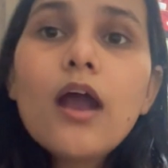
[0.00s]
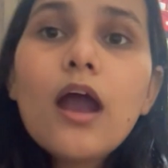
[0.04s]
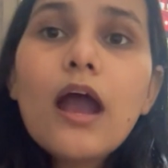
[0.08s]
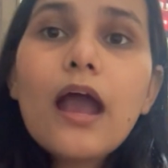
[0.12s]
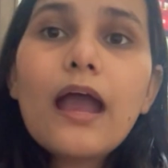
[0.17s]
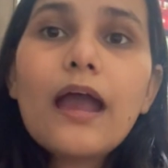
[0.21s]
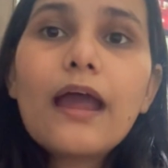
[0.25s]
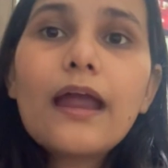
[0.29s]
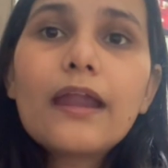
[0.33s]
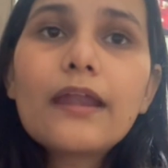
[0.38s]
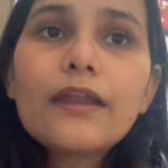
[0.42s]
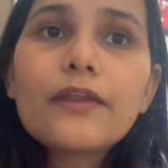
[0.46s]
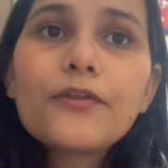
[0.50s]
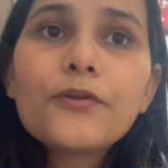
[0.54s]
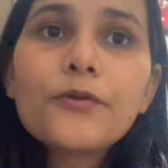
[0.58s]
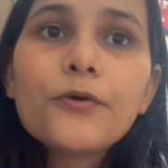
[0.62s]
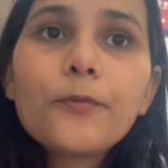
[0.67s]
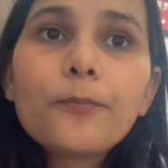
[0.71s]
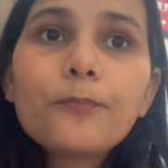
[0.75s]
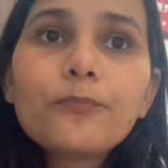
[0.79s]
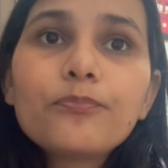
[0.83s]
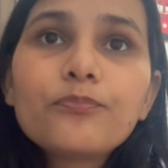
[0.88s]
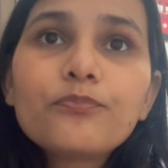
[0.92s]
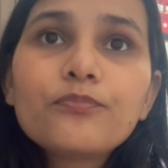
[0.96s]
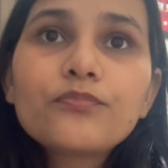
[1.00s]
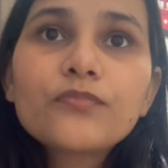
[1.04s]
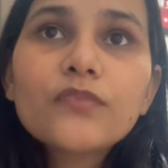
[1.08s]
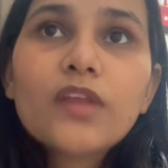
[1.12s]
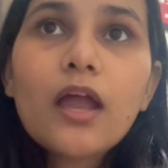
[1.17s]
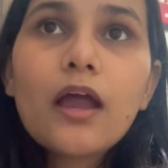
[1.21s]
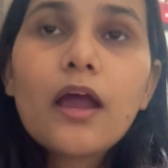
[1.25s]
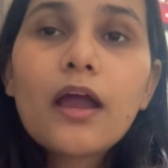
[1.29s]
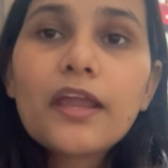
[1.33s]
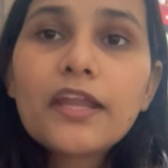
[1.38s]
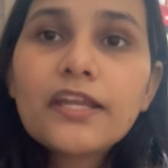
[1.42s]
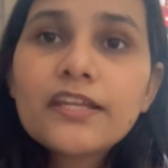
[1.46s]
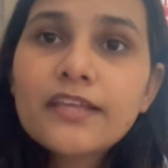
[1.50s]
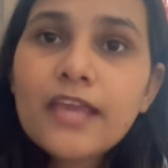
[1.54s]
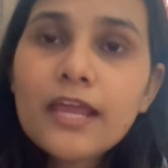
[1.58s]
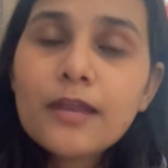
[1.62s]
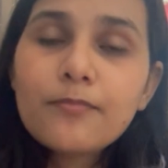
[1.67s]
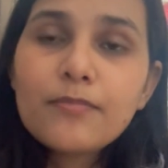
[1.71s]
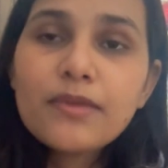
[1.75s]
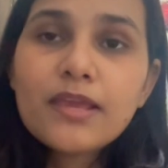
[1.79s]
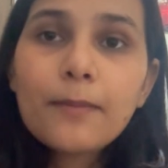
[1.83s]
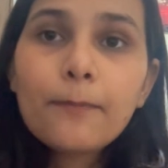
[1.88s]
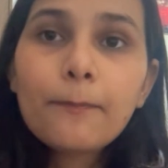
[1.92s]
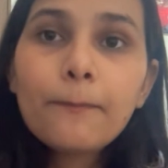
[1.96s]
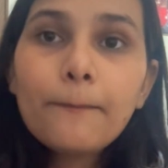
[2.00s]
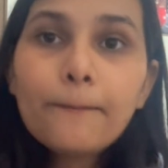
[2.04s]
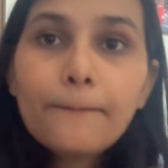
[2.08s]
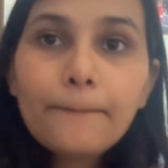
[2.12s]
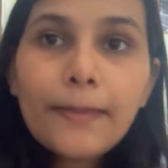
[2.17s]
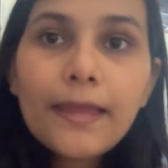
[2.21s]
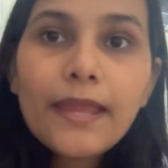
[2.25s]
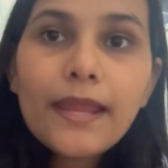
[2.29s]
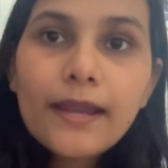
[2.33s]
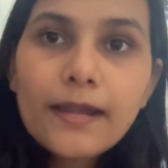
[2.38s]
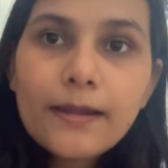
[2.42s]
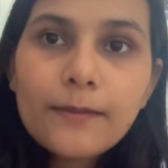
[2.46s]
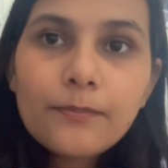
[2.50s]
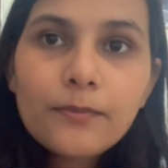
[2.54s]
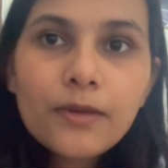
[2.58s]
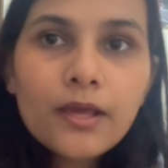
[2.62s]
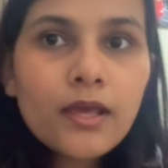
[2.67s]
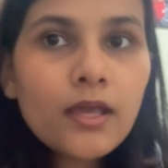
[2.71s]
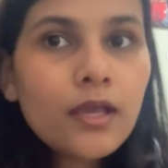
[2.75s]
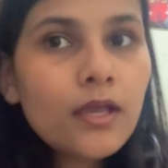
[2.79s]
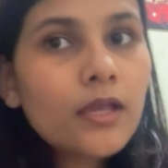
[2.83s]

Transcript: and it can be a paid